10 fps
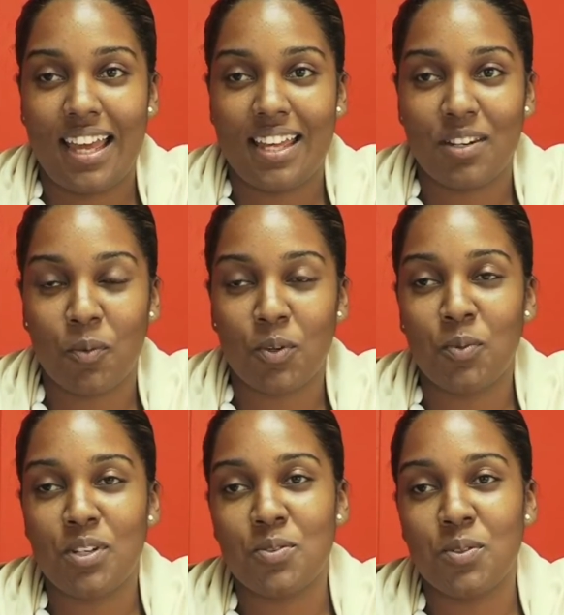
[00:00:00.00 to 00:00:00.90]
And what
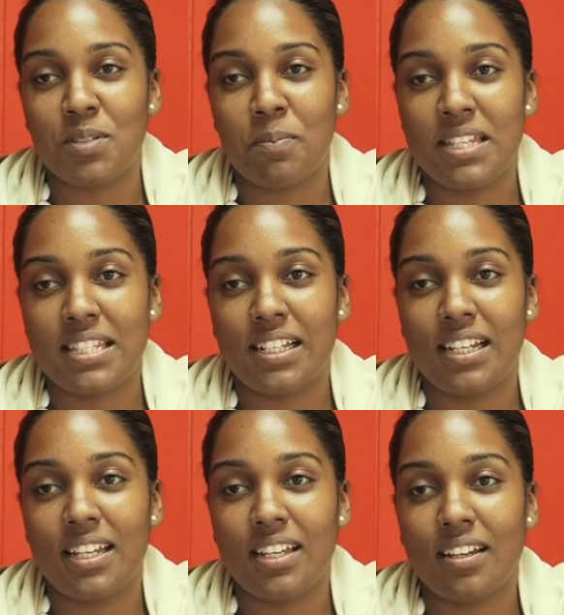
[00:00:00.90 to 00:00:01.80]
we do is
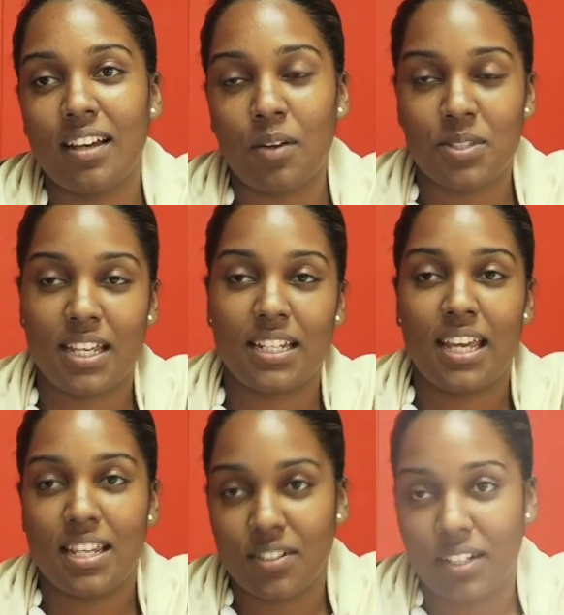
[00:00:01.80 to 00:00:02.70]
basically outside
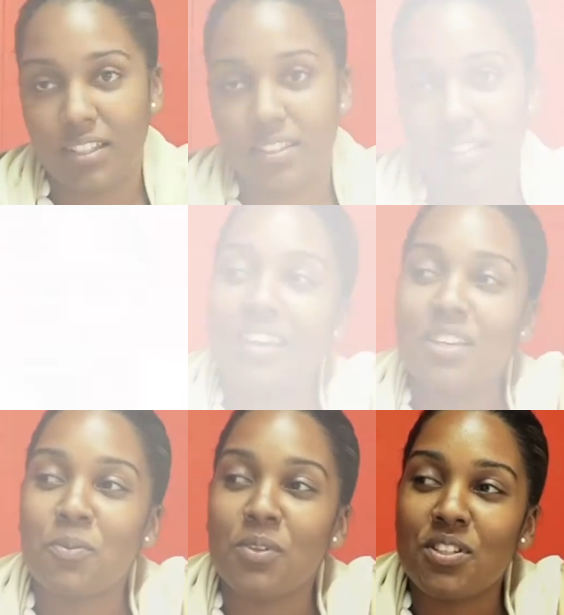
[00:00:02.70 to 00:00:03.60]
catering.
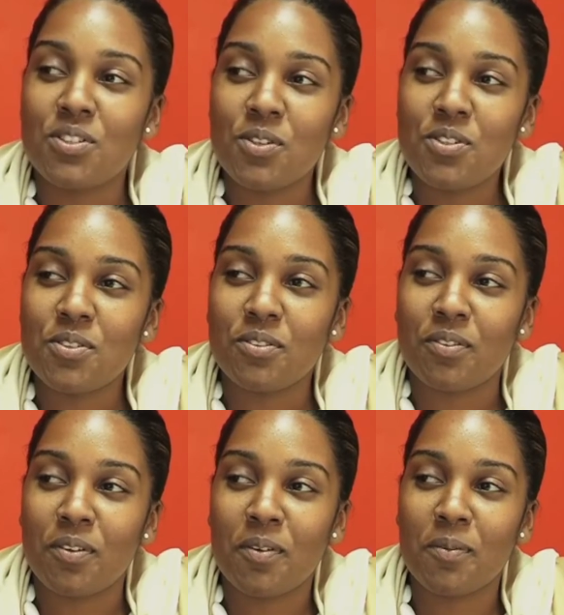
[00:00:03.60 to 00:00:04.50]
It was sort
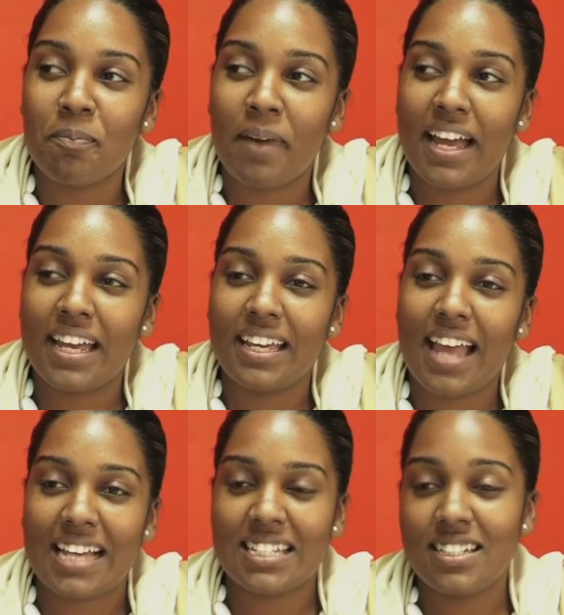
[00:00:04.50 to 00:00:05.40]
of by
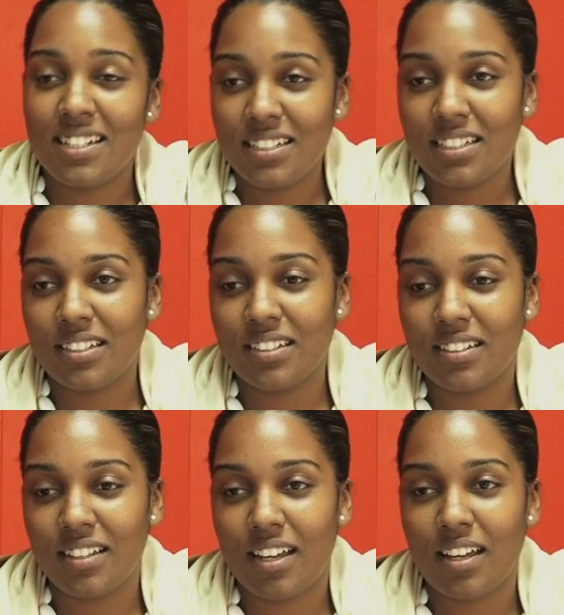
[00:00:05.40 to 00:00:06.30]
accident.
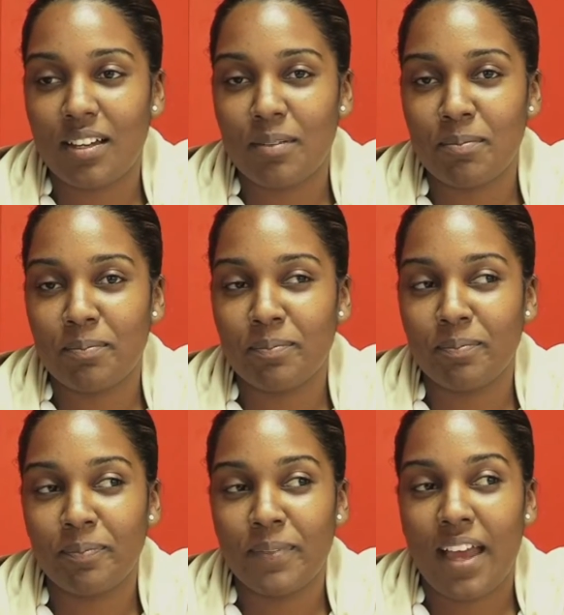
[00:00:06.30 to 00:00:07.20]
Um,
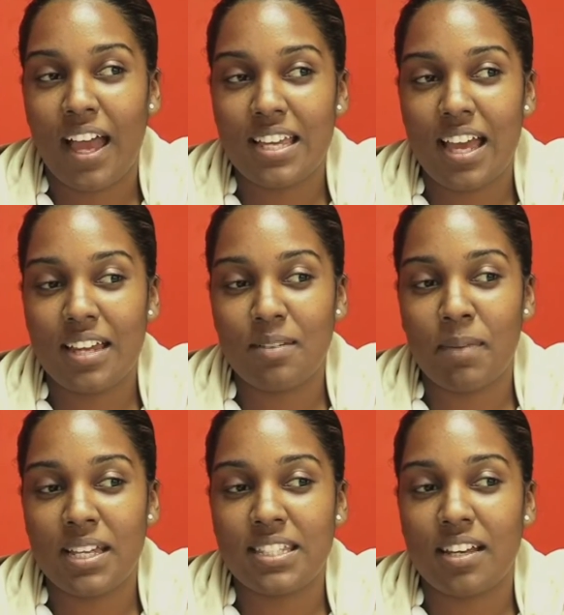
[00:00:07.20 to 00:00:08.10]
I had
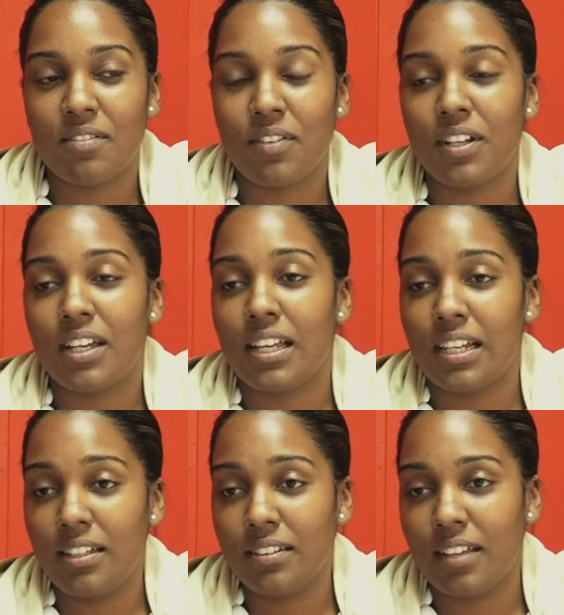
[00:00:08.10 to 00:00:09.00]
my son very
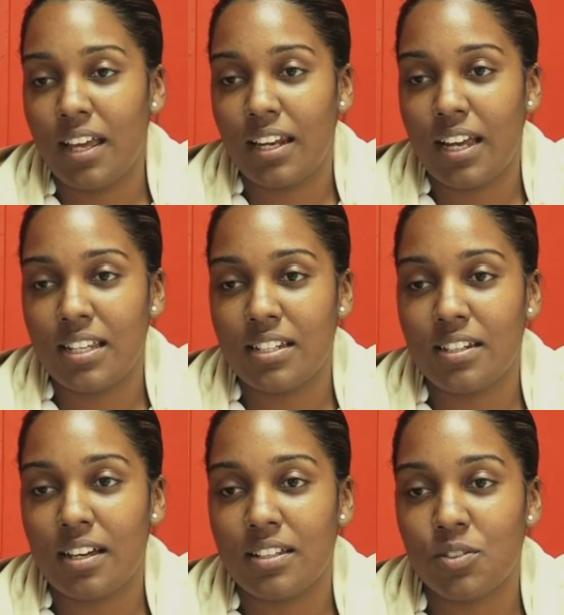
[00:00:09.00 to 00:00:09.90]
early, and I
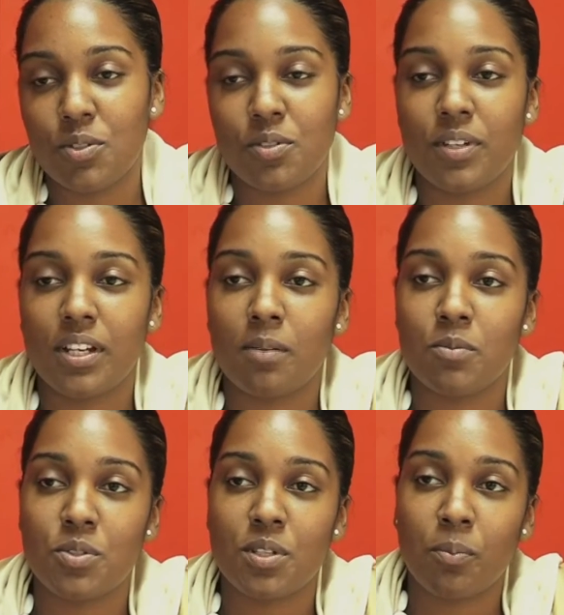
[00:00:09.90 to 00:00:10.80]
needed a source of income
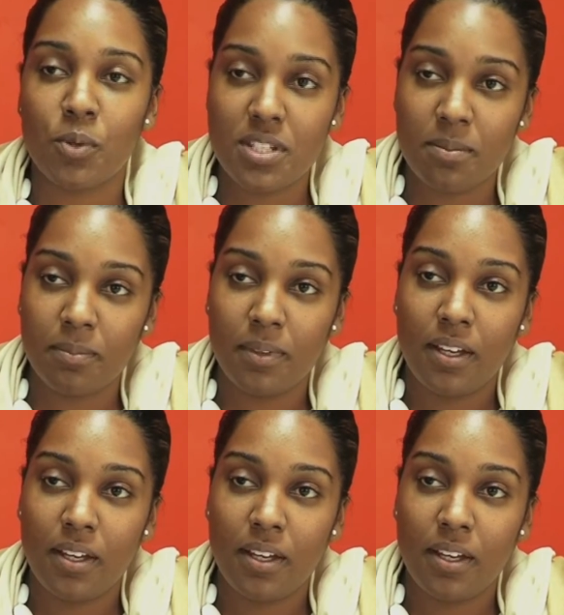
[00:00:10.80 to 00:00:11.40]
to support him.